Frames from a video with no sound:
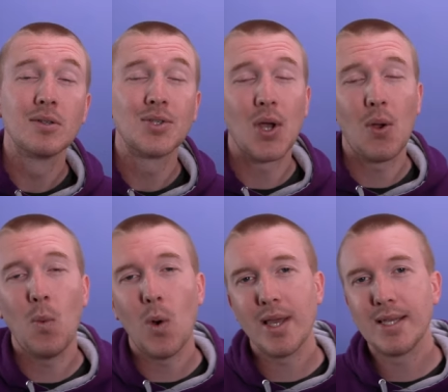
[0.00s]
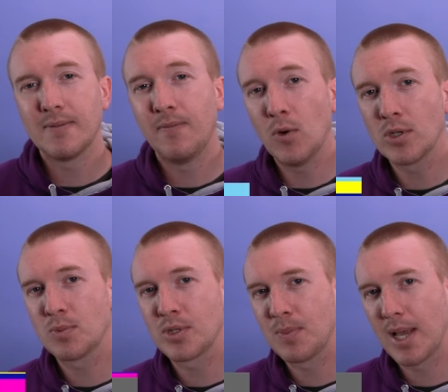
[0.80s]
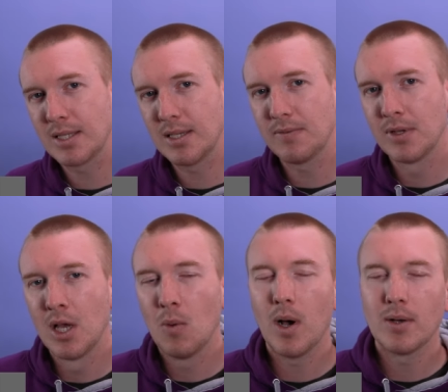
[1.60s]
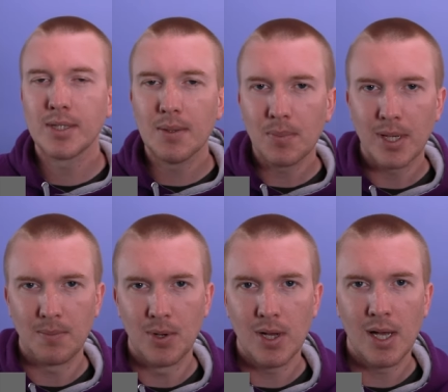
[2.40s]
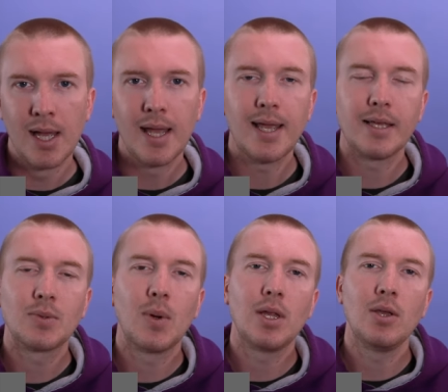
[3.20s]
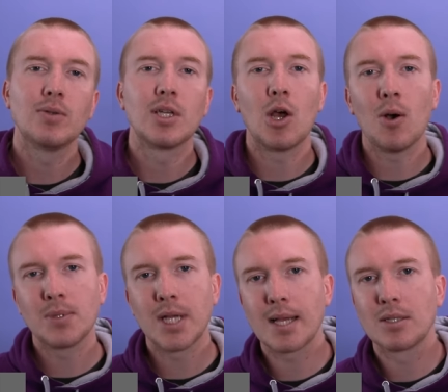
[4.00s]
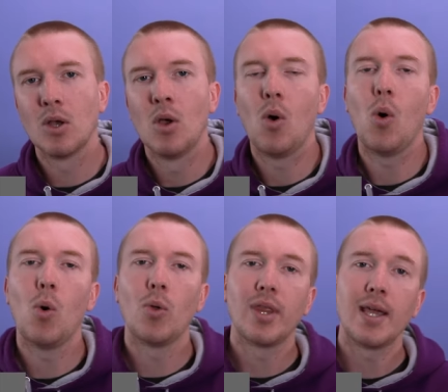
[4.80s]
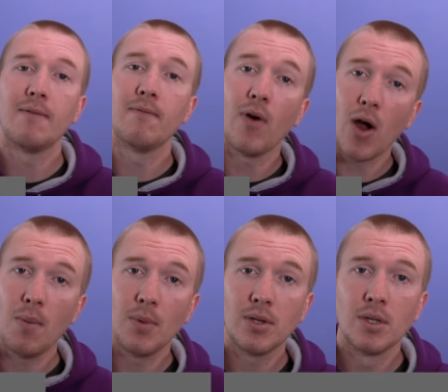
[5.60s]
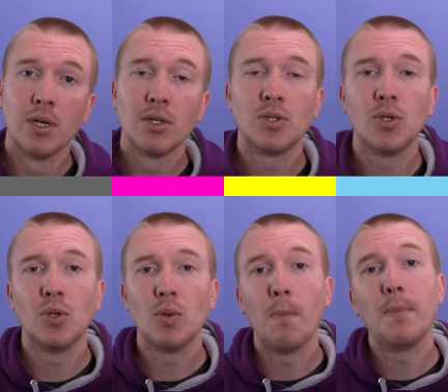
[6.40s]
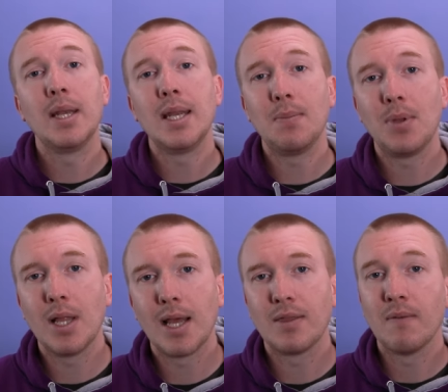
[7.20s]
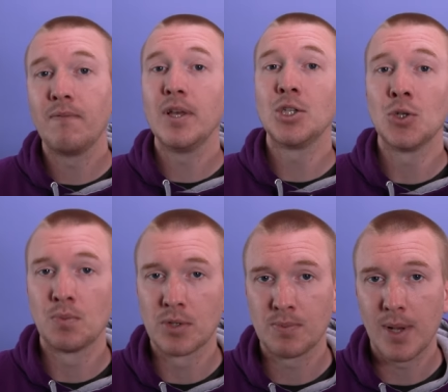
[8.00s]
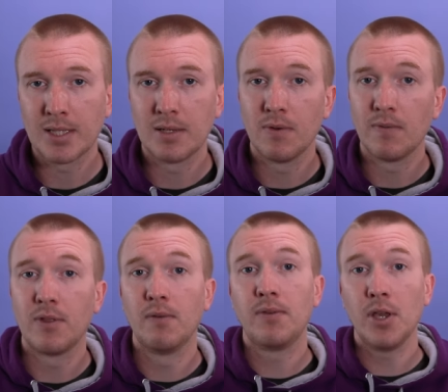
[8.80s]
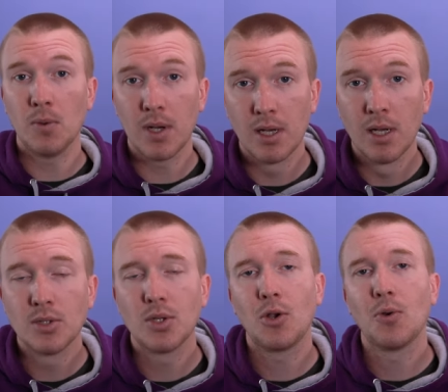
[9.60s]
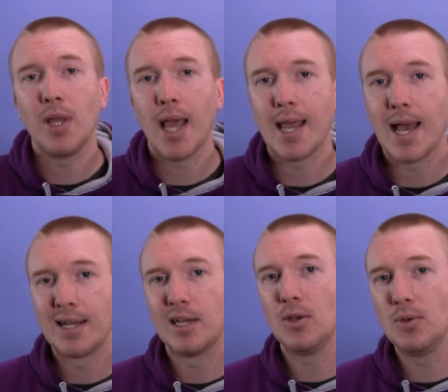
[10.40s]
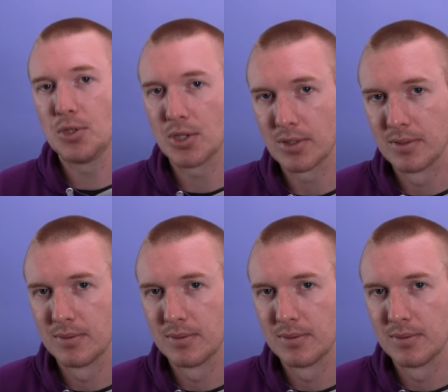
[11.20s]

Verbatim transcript: So what is forced perspective? Well, simply put, it's when you use an object or the environment to manipulate the visual perspective of the viewer to create an illusion.